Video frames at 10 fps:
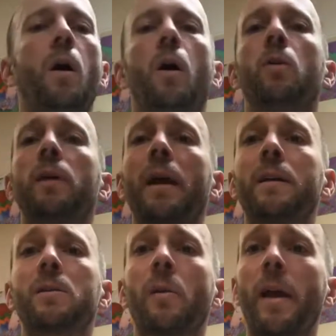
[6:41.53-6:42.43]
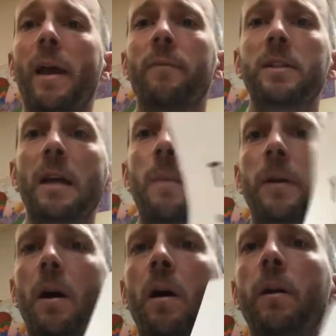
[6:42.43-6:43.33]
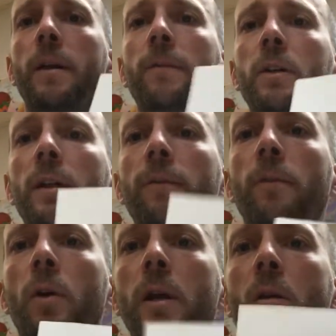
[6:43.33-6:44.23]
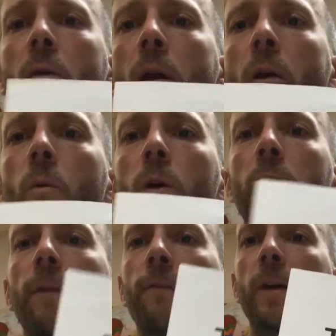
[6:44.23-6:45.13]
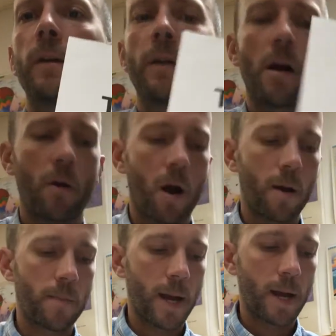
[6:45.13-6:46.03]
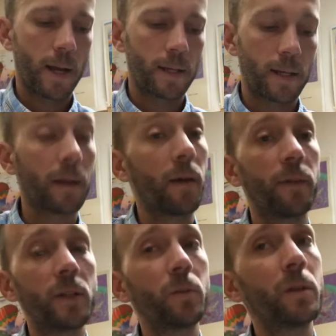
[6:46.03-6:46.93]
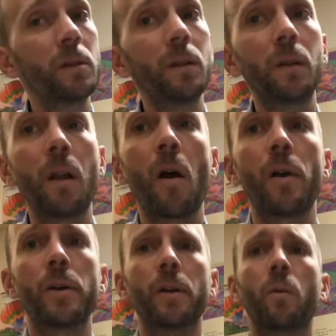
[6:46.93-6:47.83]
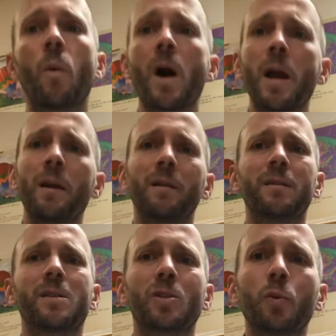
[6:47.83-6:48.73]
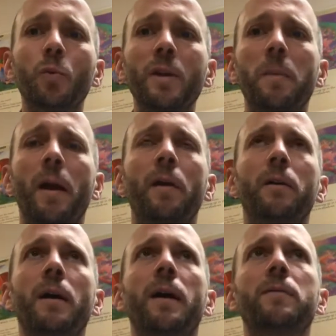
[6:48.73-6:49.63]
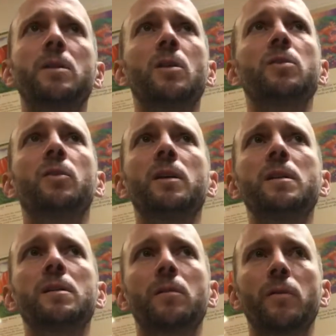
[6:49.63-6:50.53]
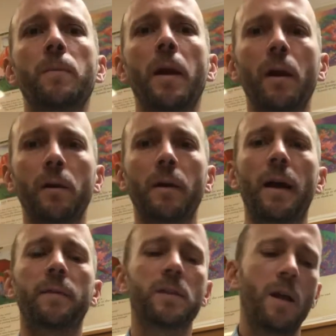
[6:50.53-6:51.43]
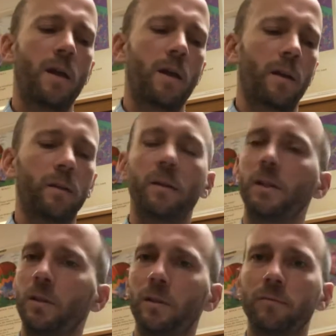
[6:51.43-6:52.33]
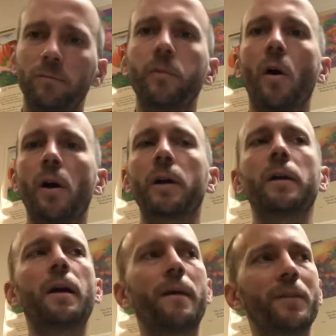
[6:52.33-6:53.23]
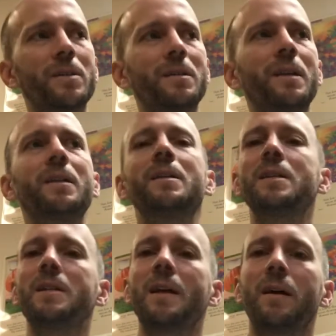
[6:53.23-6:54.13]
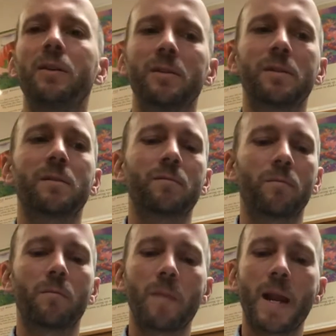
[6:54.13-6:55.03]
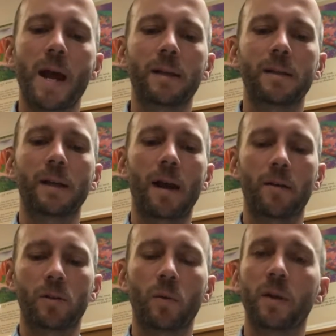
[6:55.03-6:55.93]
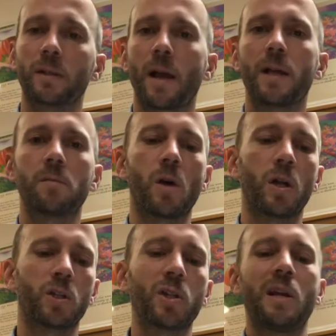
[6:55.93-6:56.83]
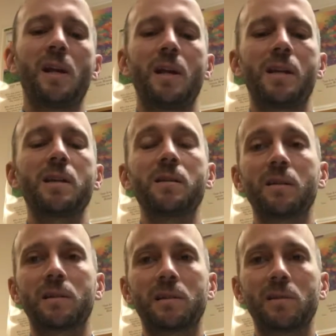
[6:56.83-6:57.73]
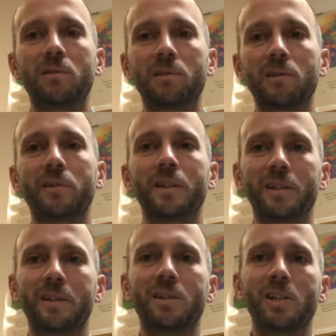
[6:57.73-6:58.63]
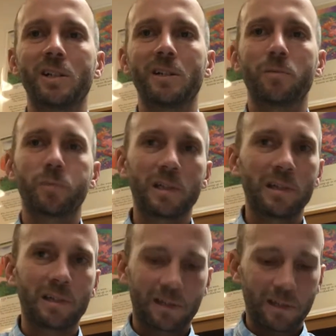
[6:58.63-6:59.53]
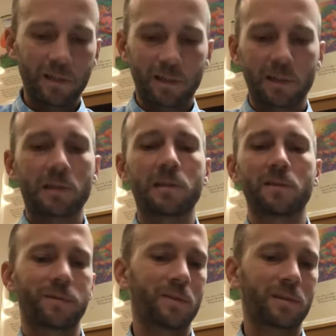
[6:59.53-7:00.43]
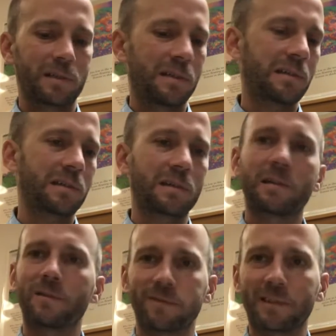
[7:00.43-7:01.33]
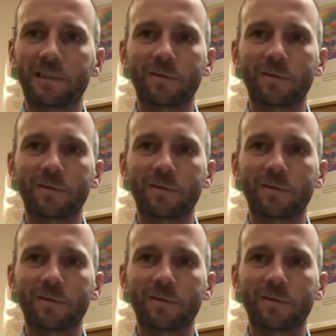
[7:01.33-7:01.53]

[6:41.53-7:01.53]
Okay, so I have the topic already filled in for you, and we're going to figure out our main idea. Now this one's a little harder. Why? It's 3 paragraphs. So these 3 paragraphs, a little longer obviously, and the details may not stick out to us as much. And yes, you can go ahead and cheat. Page 13, if you see, it's already filled in